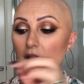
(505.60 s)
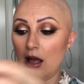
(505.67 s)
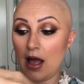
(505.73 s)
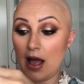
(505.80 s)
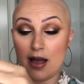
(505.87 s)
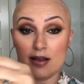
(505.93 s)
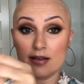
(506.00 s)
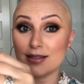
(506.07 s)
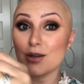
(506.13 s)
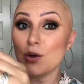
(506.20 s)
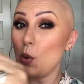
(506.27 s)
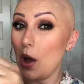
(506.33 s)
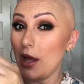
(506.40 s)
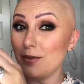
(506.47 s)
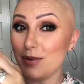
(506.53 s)
has
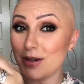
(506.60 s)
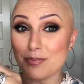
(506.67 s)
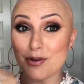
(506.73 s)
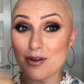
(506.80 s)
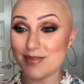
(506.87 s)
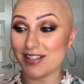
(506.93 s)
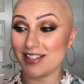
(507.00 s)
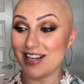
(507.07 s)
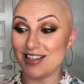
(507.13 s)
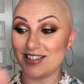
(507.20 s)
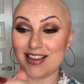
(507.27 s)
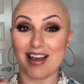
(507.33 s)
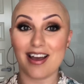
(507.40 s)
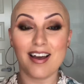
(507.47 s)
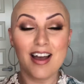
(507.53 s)
quite a bit of permatease
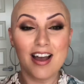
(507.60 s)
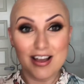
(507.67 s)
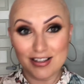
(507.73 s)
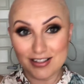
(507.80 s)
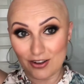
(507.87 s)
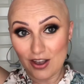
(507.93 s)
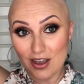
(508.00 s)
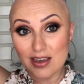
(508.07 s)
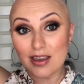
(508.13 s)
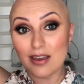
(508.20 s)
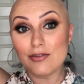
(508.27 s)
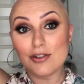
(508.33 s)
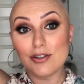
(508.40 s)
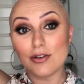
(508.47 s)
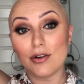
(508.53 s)
there, so it
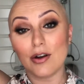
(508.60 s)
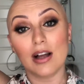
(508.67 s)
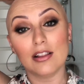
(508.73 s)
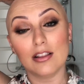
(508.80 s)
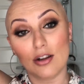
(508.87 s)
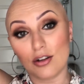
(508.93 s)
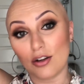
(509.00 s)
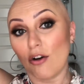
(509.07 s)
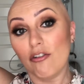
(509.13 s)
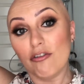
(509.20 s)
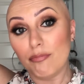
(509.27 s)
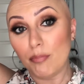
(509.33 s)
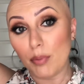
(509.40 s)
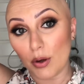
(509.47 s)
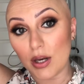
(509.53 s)
gives you a lot
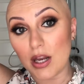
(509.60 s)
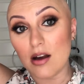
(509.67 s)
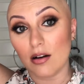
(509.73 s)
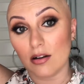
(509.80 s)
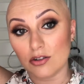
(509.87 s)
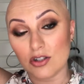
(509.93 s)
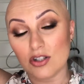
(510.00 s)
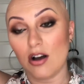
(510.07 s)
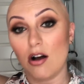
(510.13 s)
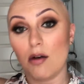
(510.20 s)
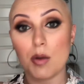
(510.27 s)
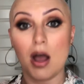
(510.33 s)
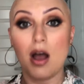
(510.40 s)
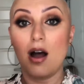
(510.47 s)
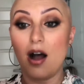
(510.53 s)
of body on
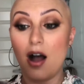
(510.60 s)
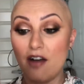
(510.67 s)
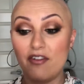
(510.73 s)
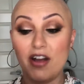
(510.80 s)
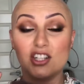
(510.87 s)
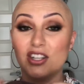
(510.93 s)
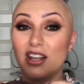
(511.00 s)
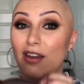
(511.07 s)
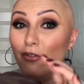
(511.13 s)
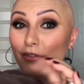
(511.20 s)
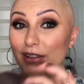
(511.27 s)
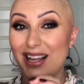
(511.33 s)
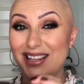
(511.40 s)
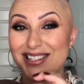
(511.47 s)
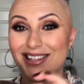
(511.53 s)
top. I've actually
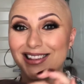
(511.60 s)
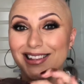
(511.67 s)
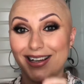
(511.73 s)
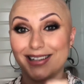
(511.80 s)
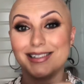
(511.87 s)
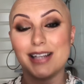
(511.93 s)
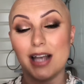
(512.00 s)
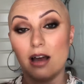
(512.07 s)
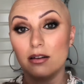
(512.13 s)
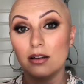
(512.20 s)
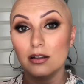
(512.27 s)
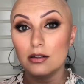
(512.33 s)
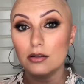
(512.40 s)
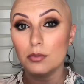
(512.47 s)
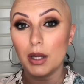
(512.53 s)
flattened that down a
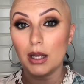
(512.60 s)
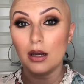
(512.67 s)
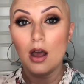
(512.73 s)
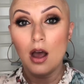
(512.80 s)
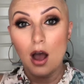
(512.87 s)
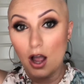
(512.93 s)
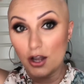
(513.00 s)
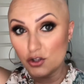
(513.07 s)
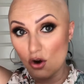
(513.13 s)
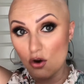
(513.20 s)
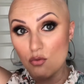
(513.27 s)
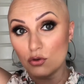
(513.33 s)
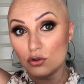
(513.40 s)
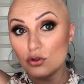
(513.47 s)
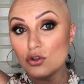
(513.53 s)
little bit. I don't
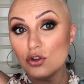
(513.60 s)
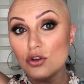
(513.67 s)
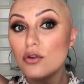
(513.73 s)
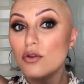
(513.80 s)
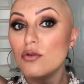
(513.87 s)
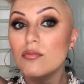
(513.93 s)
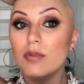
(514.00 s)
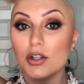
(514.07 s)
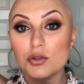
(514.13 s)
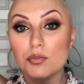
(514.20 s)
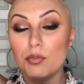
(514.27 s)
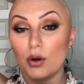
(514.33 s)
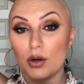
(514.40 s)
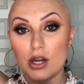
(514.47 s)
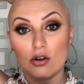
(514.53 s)
want too much
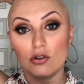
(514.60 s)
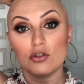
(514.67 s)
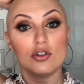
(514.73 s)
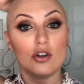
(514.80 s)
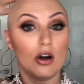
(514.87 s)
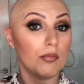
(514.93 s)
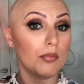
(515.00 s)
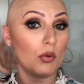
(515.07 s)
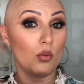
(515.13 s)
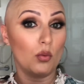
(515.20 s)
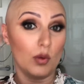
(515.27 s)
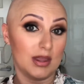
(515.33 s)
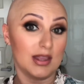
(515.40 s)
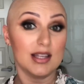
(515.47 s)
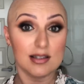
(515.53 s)
body on top
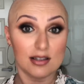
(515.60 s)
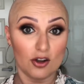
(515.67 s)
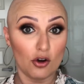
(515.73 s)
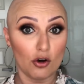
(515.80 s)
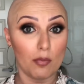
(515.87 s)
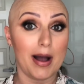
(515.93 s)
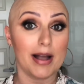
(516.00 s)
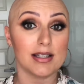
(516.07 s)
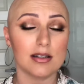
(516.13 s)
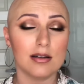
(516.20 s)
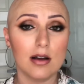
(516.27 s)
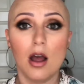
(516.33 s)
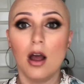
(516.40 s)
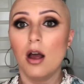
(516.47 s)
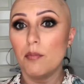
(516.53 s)
with this curl pattern
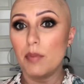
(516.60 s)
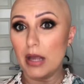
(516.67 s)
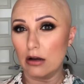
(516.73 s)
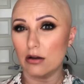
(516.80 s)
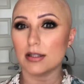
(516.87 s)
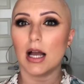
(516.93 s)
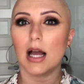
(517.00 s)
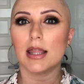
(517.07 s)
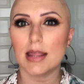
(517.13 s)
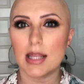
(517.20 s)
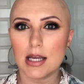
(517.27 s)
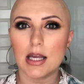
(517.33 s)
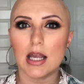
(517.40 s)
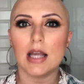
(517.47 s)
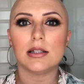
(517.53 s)
because I
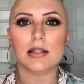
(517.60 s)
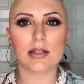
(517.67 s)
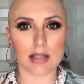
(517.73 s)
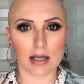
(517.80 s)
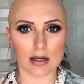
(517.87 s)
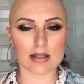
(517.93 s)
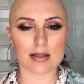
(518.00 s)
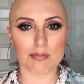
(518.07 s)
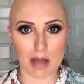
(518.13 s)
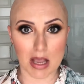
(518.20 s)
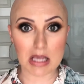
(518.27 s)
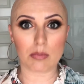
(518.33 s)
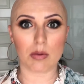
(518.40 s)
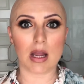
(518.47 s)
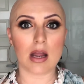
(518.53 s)
think it does
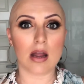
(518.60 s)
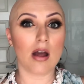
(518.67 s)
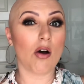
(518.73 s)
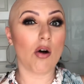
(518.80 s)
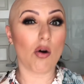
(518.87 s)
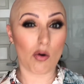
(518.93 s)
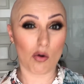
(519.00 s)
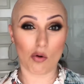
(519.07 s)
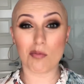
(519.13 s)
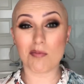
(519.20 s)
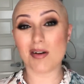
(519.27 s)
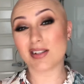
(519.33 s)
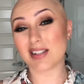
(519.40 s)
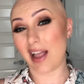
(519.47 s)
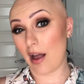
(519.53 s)
make me
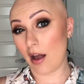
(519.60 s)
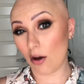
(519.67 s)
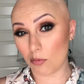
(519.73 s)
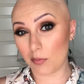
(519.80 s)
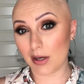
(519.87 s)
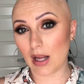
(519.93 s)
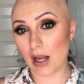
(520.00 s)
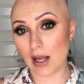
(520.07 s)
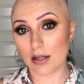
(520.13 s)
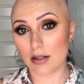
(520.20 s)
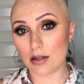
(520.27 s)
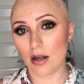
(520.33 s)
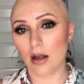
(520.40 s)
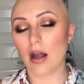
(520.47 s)
almost helmet head.